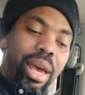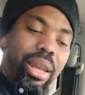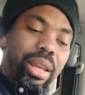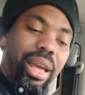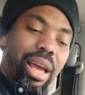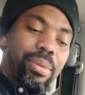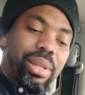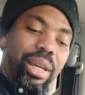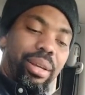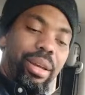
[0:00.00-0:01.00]
And the guy was
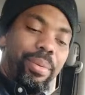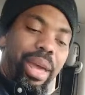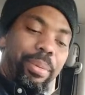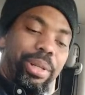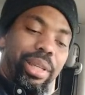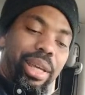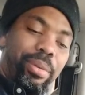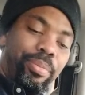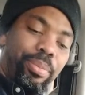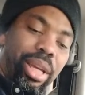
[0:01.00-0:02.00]
like, hammer to the
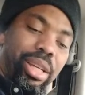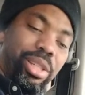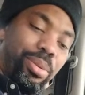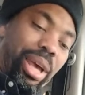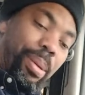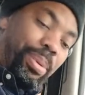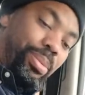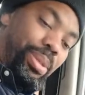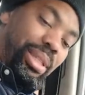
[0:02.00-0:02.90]
head. Because you know what happened was